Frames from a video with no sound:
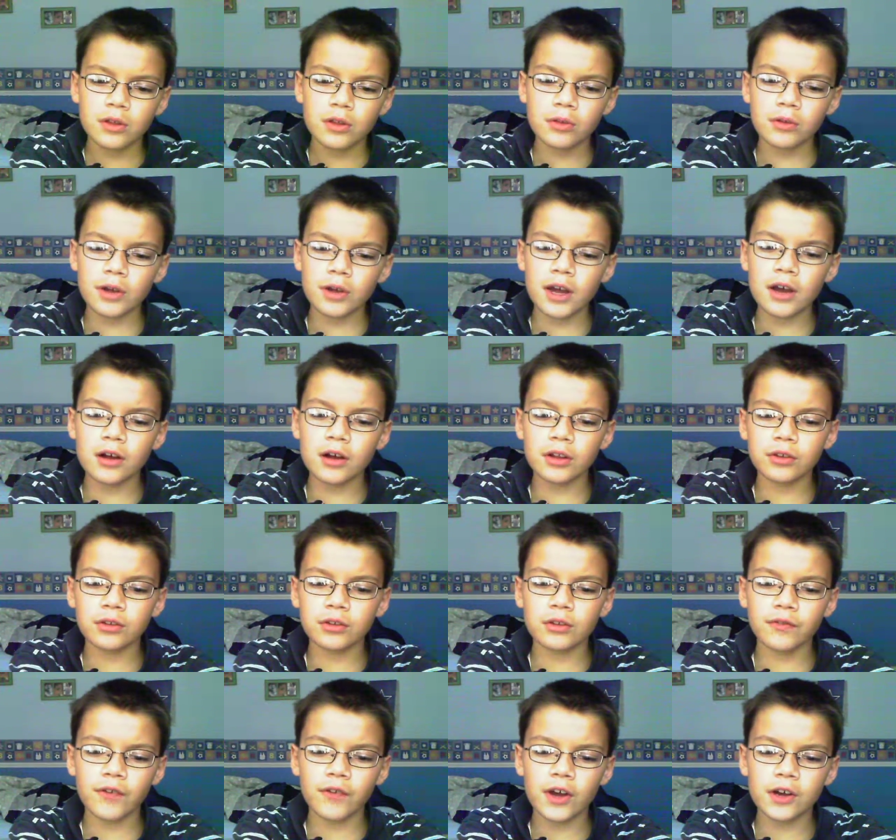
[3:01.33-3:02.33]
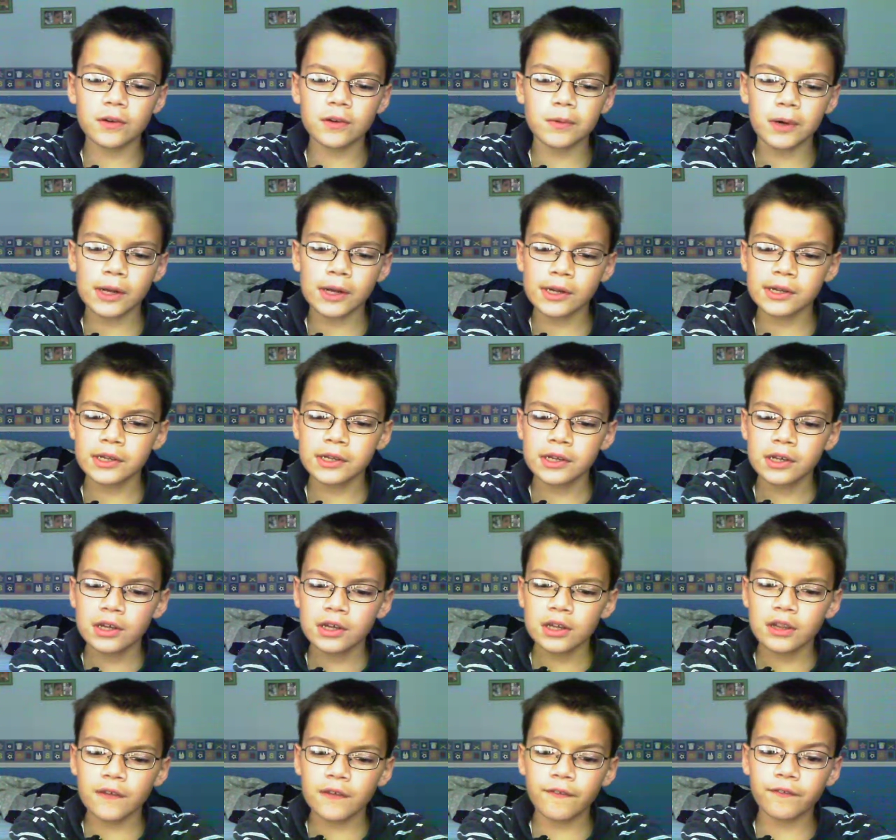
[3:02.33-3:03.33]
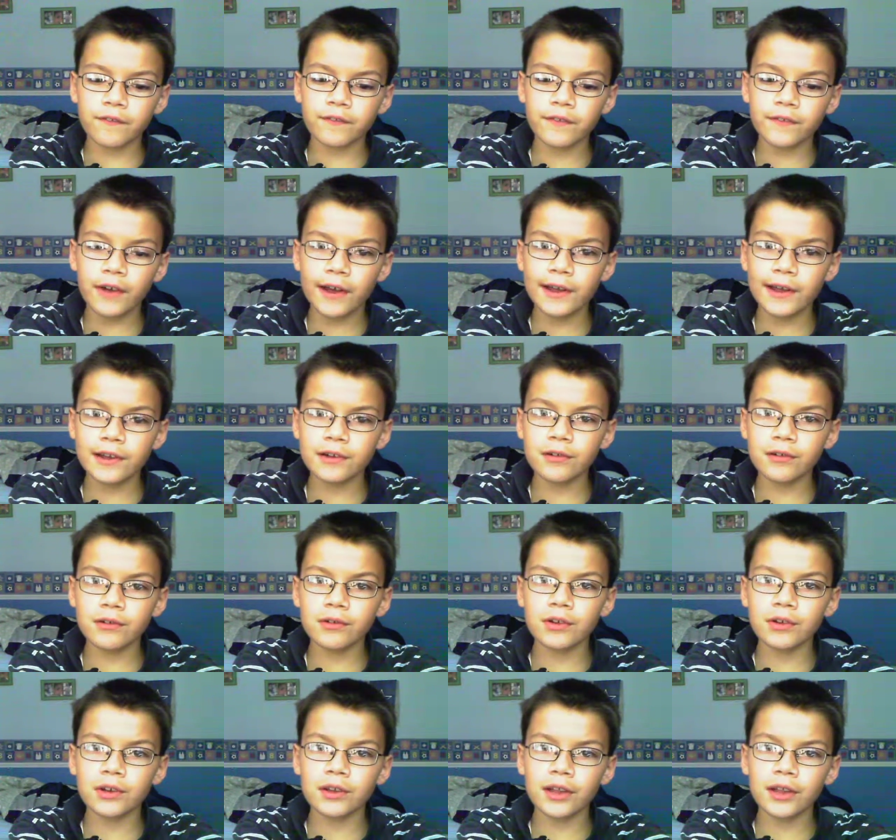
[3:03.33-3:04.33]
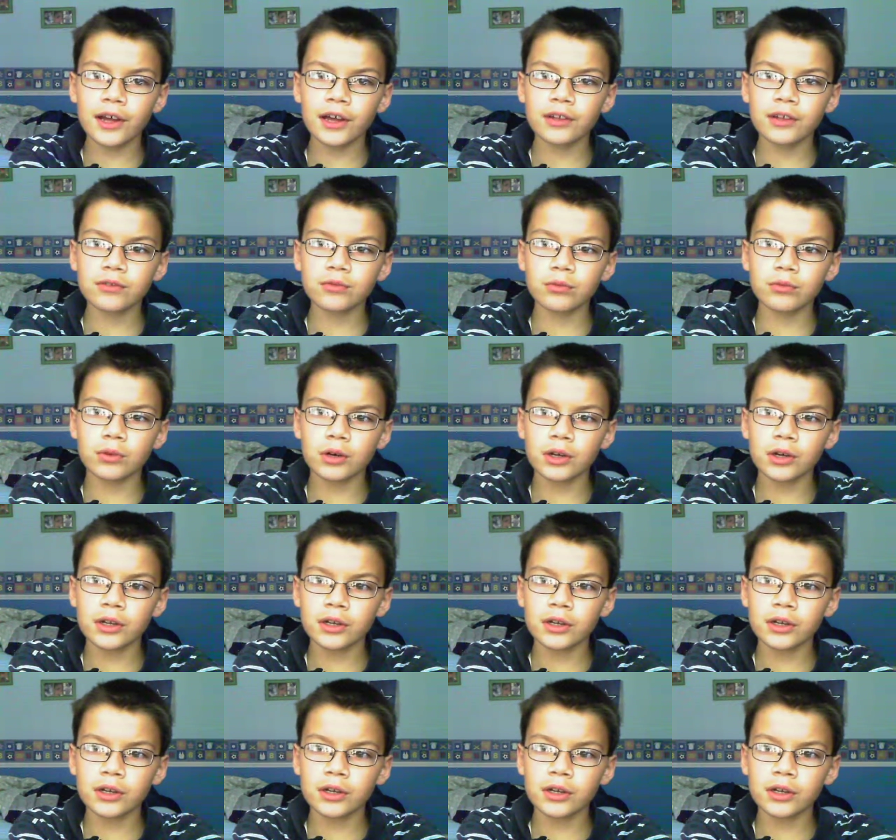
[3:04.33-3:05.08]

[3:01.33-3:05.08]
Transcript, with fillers: So now on to the final one. The final and last one.